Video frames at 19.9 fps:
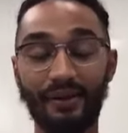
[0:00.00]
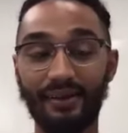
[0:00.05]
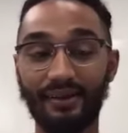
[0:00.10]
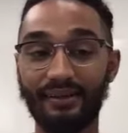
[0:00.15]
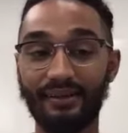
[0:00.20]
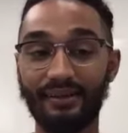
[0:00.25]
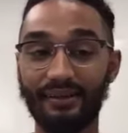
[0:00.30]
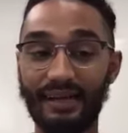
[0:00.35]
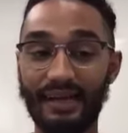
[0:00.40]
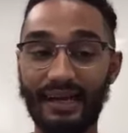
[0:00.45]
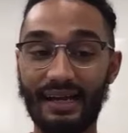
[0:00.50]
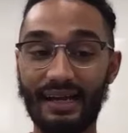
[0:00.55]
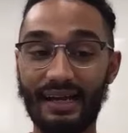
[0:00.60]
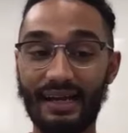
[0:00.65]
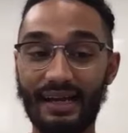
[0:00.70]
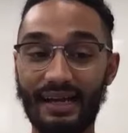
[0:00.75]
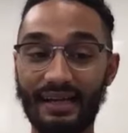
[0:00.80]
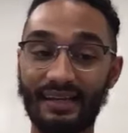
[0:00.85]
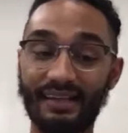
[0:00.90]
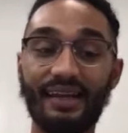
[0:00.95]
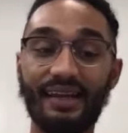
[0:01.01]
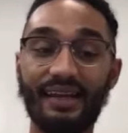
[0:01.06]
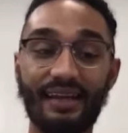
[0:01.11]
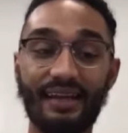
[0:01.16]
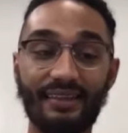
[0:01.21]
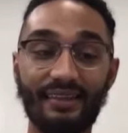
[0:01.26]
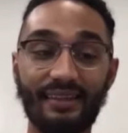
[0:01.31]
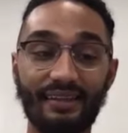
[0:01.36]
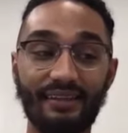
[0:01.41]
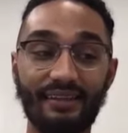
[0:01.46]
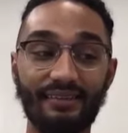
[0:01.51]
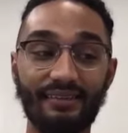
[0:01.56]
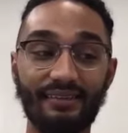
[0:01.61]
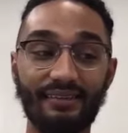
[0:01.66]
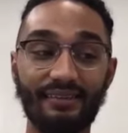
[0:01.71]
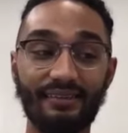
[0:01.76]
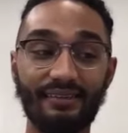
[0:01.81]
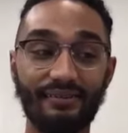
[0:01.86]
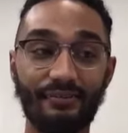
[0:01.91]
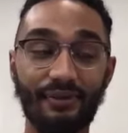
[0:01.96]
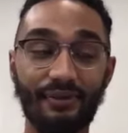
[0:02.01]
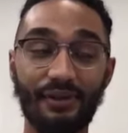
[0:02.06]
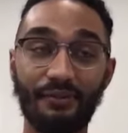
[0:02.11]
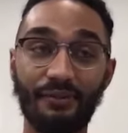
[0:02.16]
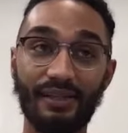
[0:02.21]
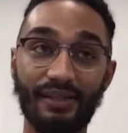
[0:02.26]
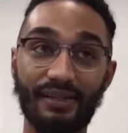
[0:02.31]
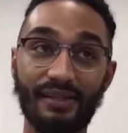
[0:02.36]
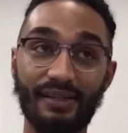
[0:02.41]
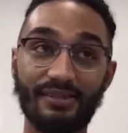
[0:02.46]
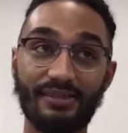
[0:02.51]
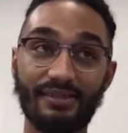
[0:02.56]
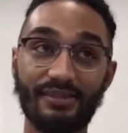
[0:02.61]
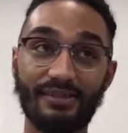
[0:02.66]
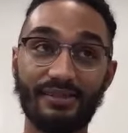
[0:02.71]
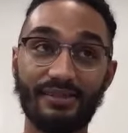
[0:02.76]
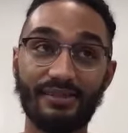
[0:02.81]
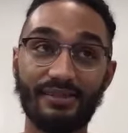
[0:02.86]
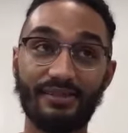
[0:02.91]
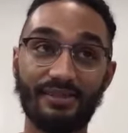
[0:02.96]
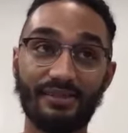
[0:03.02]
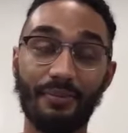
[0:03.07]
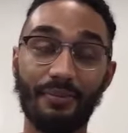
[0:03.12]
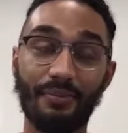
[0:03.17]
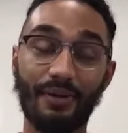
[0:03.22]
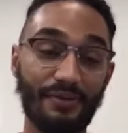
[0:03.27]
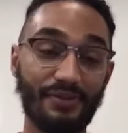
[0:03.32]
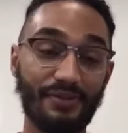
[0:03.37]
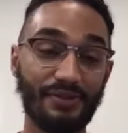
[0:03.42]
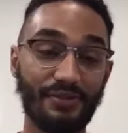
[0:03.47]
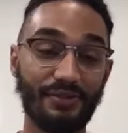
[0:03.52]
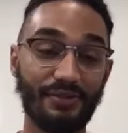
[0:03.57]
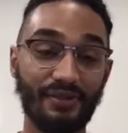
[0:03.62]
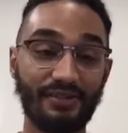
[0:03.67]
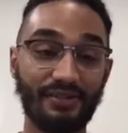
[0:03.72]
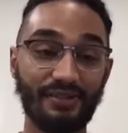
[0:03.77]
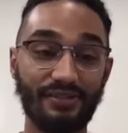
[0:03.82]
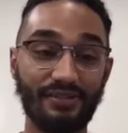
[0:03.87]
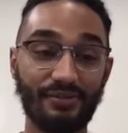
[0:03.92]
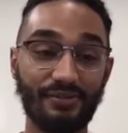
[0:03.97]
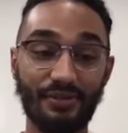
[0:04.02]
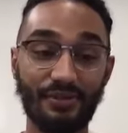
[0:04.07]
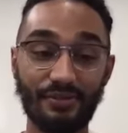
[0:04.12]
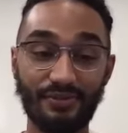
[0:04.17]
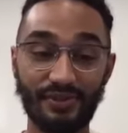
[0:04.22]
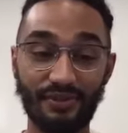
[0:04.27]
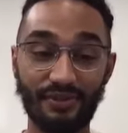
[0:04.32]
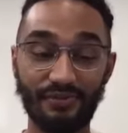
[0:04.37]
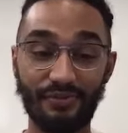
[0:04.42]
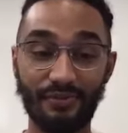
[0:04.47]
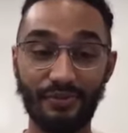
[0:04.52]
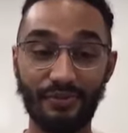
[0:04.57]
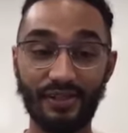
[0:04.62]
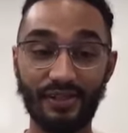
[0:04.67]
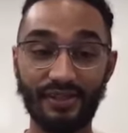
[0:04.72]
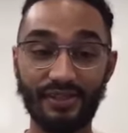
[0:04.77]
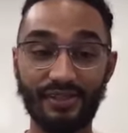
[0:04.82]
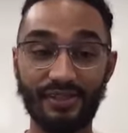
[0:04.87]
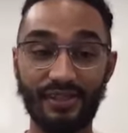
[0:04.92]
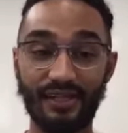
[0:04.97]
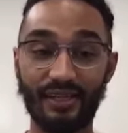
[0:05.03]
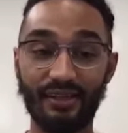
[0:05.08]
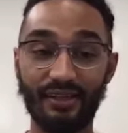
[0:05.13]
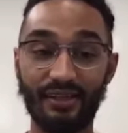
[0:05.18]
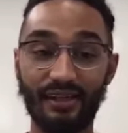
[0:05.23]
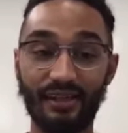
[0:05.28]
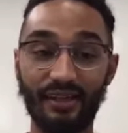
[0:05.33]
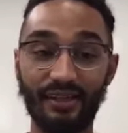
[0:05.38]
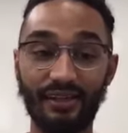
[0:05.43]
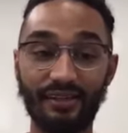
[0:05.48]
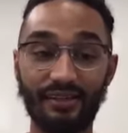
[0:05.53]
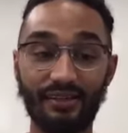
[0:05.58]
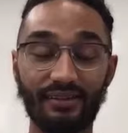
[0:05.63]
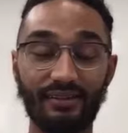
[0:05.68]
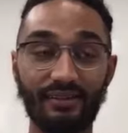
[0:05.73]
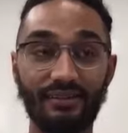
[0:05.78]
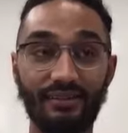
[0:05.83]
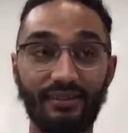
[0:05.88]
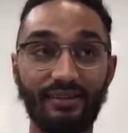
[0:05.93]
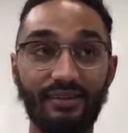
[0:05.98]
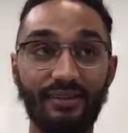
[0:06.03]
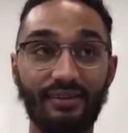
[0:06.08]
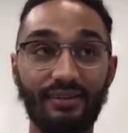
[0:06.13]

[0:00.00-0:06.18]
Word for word: but at the end of the day, I think what it really does is just empower students to use their voice and like